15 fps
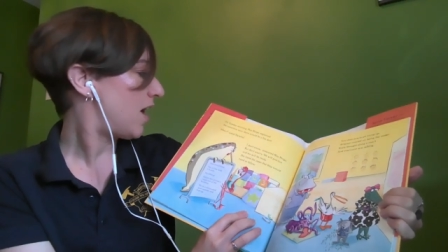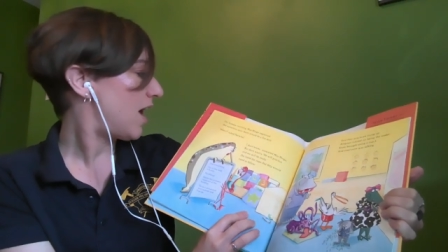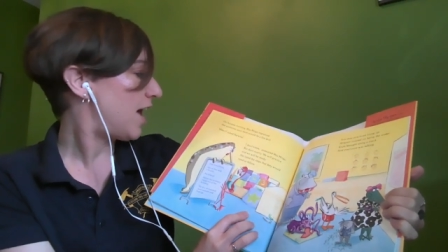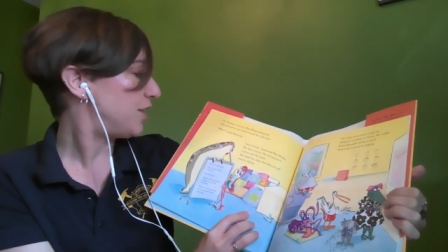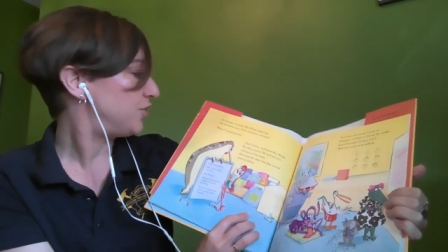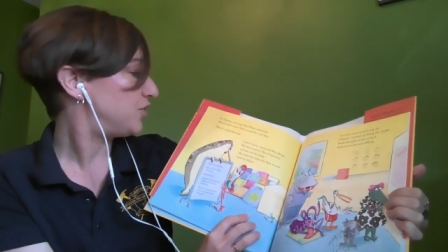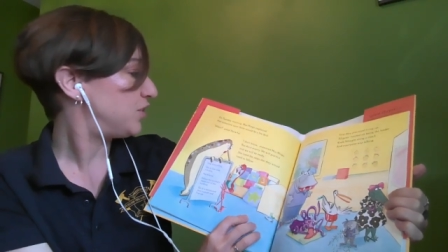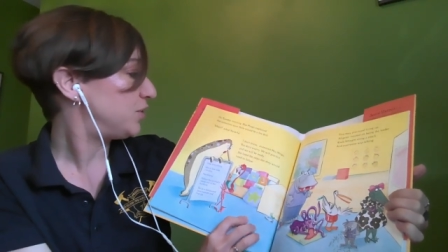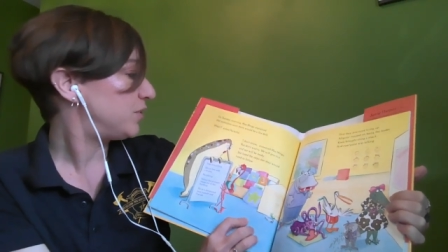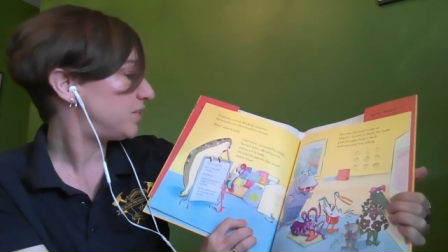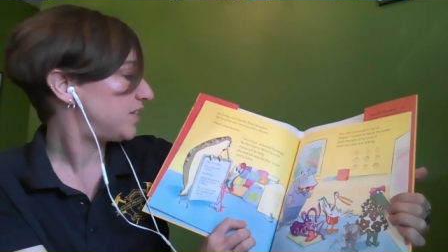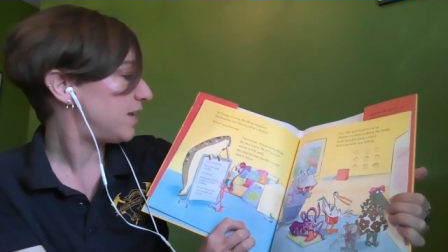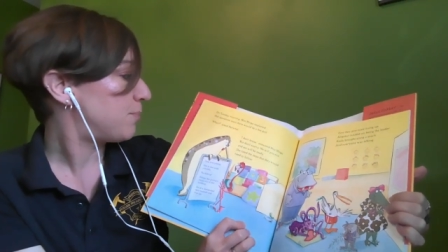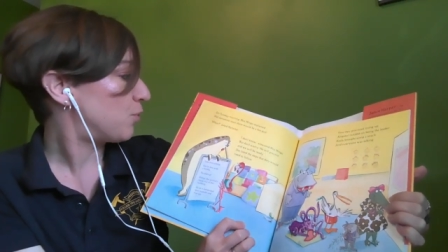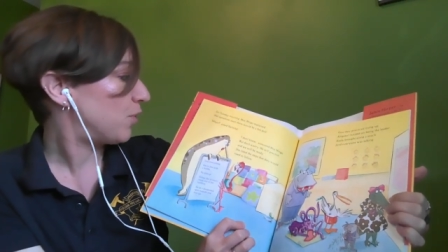On
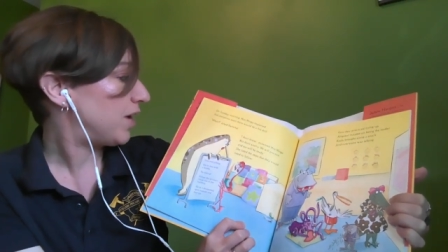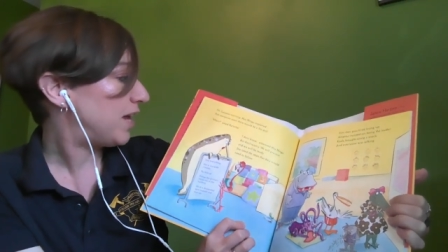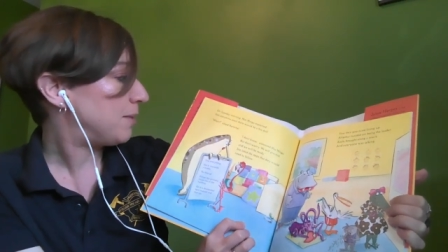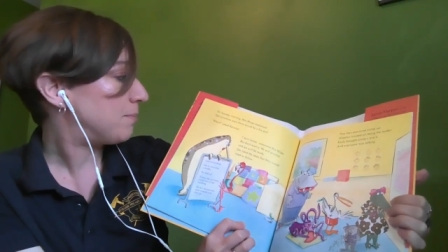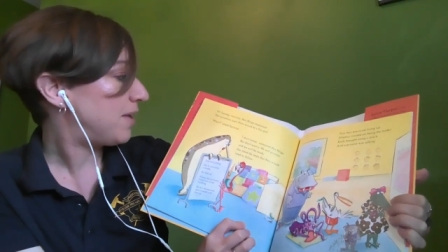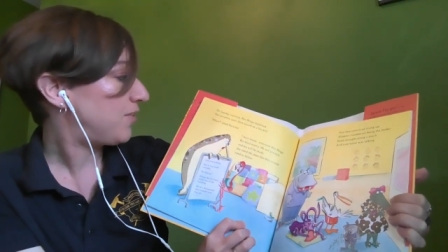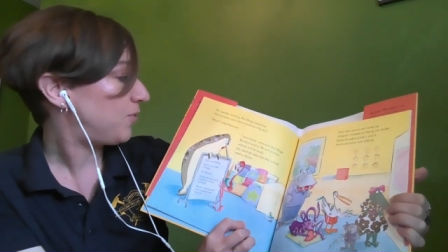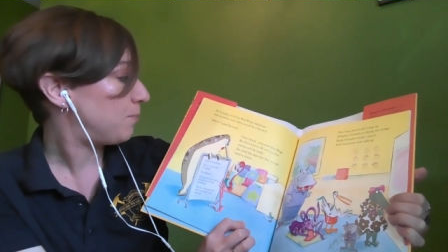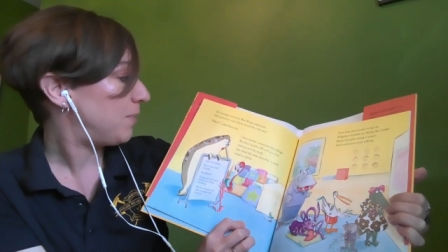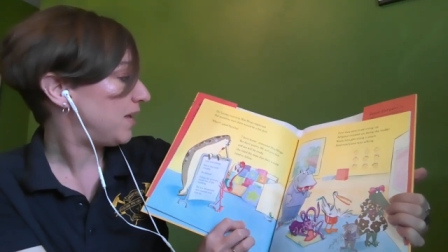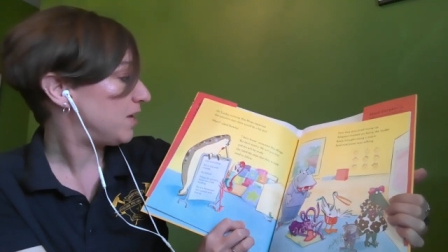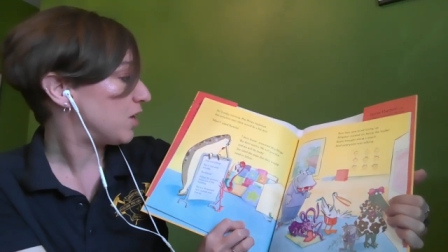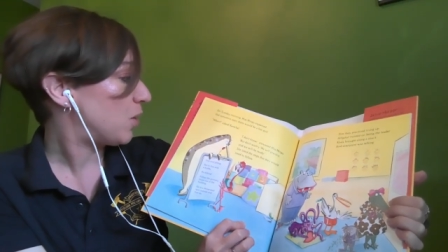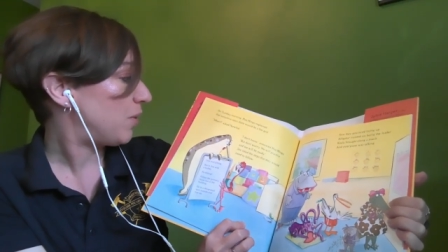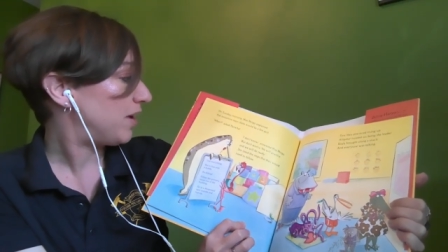Tuesday morning, Miss
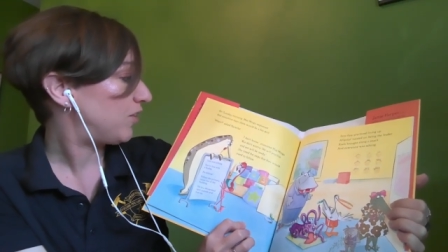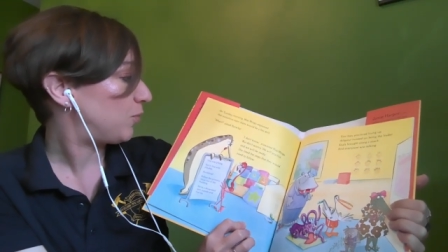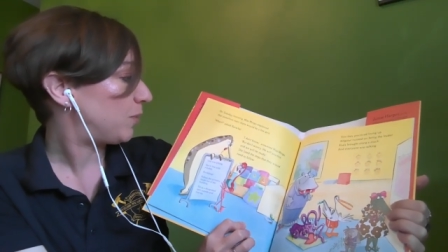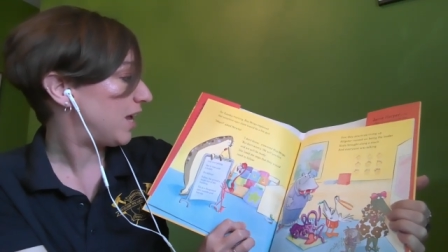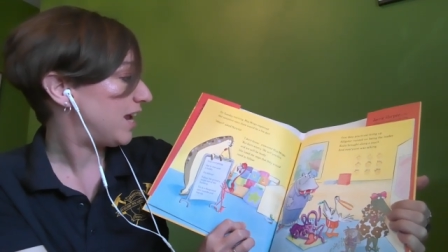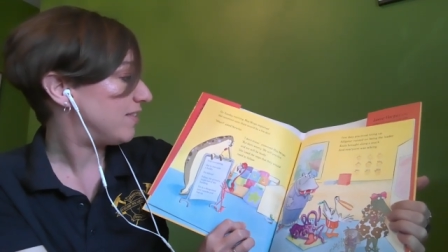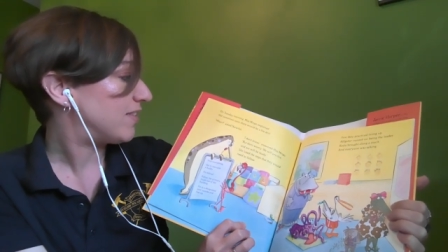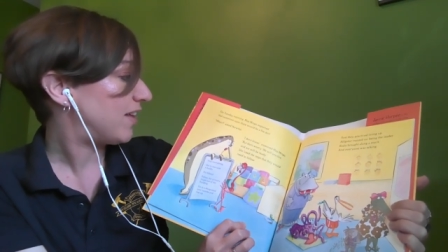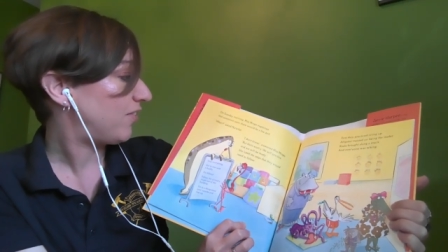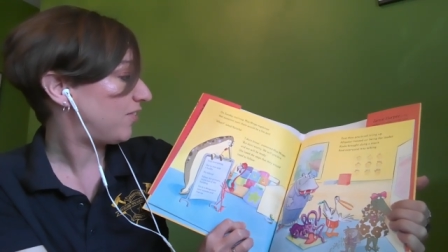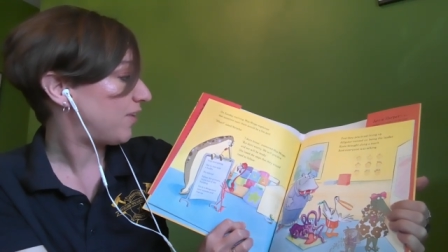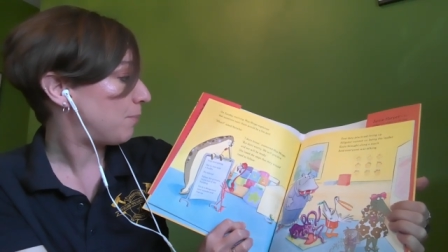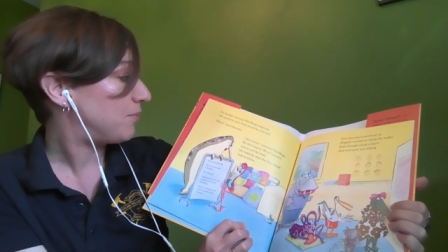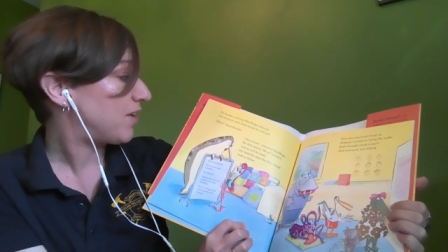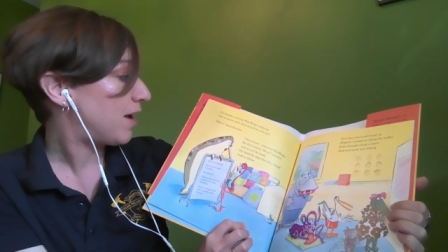Mingo explained that
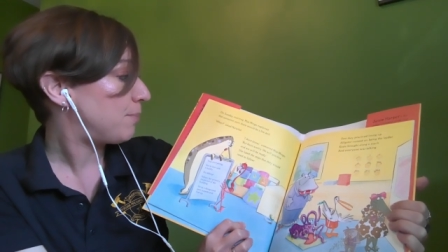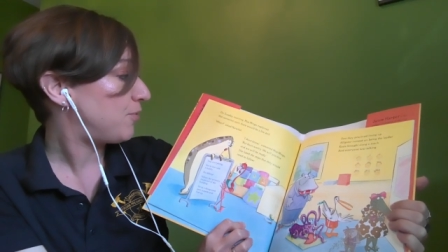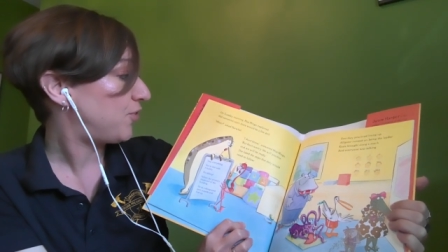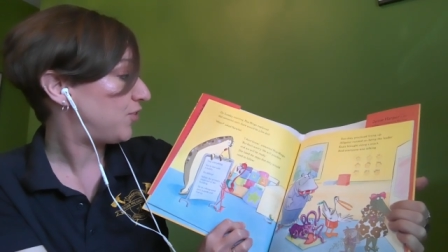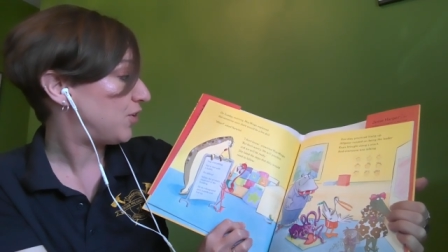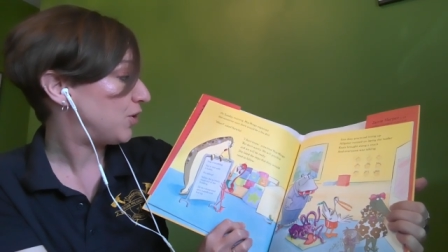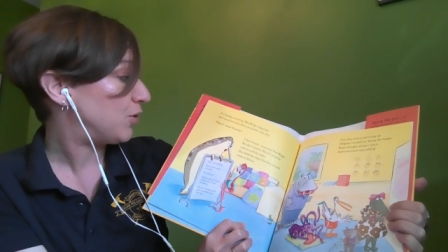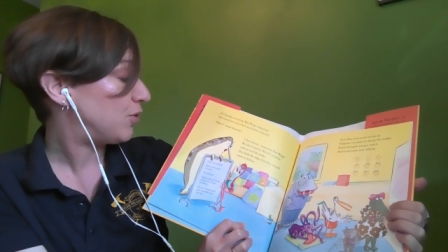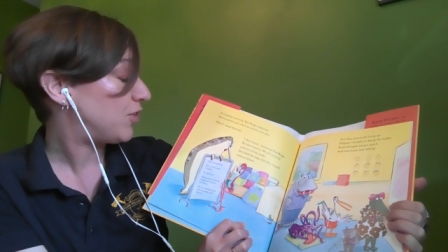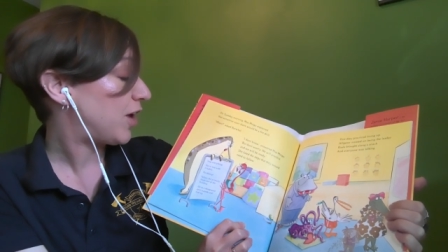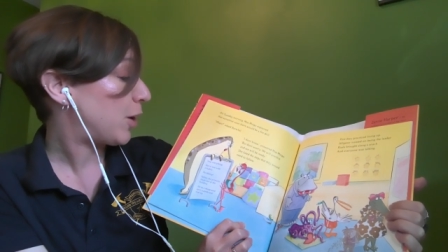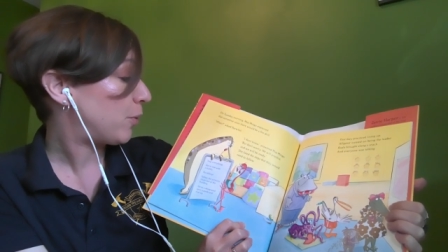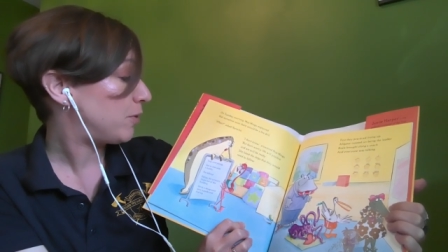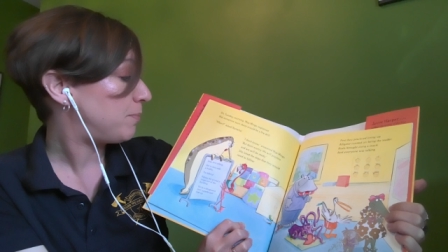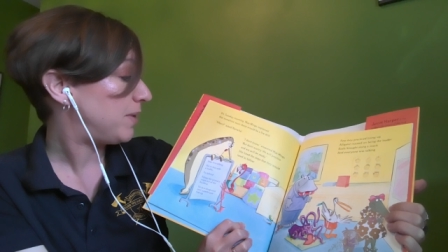sometime soon
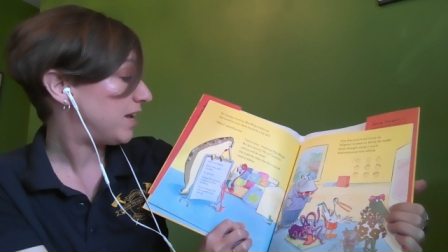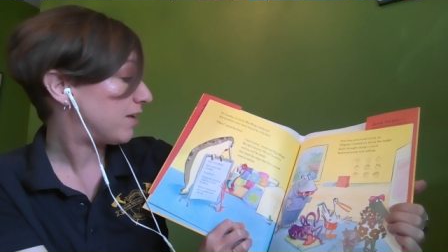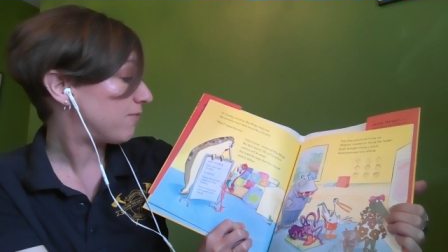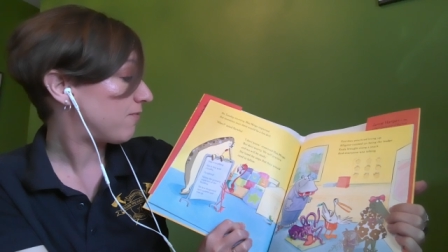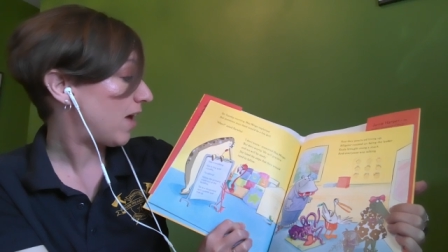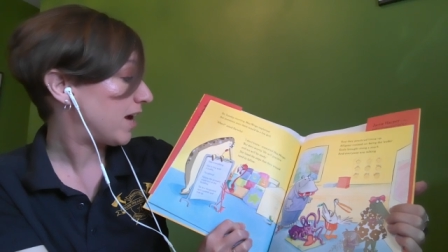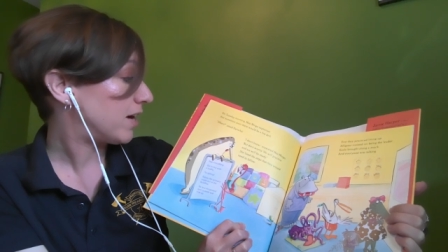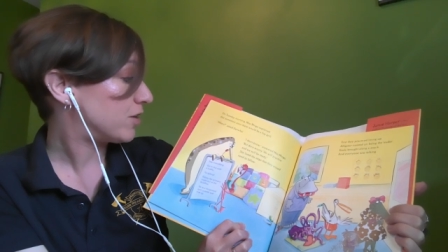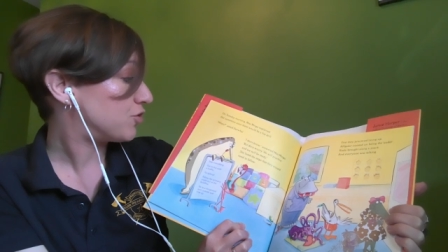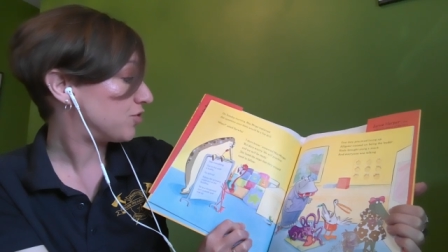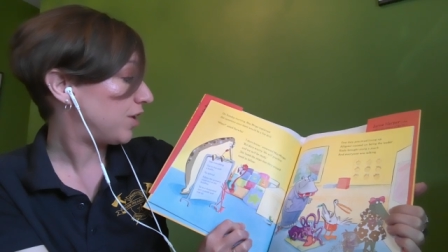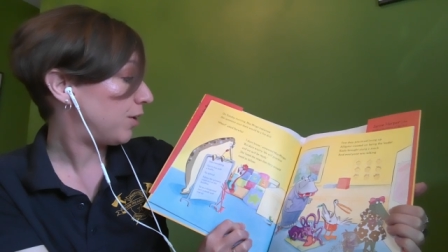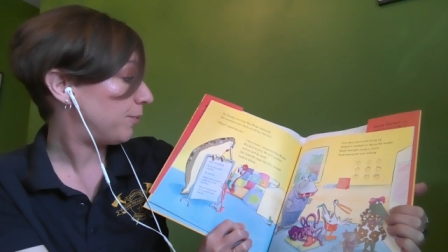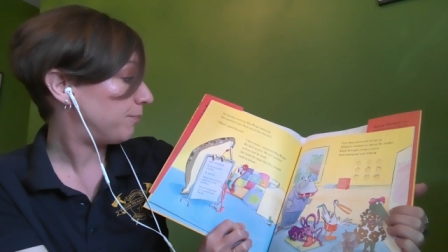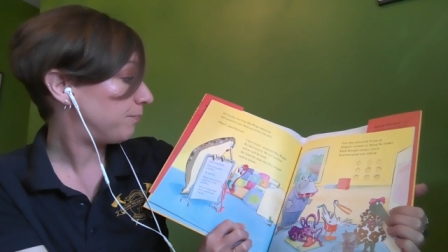there would be a fire
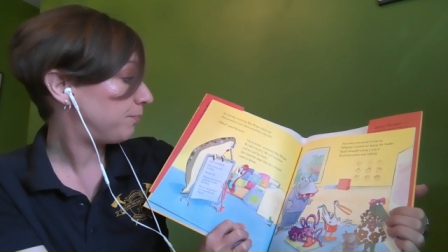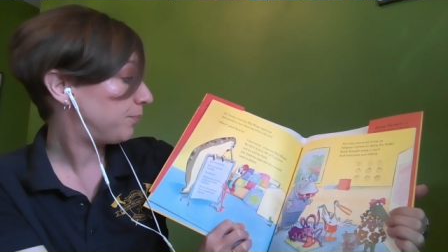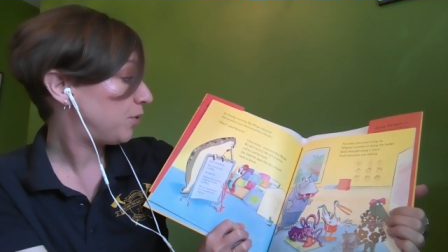drill.